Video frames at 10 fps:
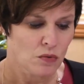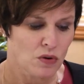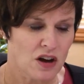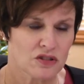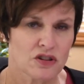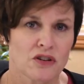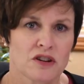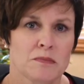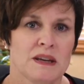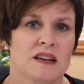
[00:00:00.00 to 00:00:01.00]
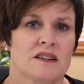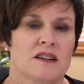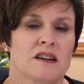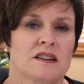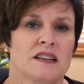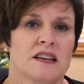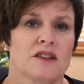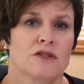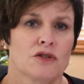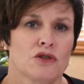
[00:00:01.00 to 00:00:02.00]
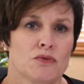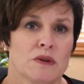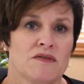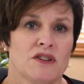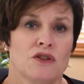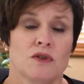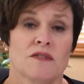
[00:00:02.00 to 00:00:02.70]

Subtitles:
We're also going to be conducting a thorough review